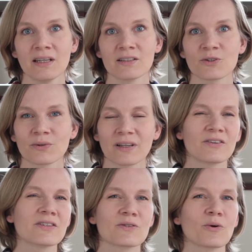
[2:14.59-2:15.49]
So there
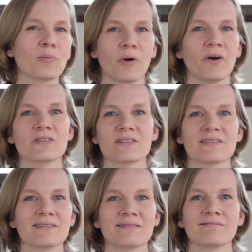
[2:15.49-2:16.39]
is no
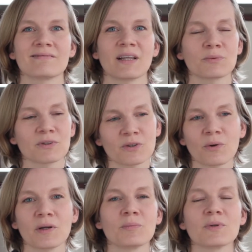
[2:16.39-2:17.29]
person that will go
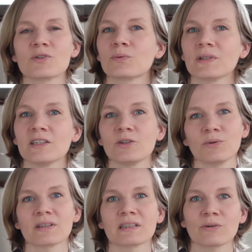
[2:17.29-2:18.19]
in between you
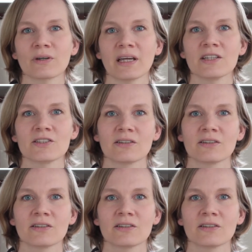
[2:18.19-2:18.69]
and the location.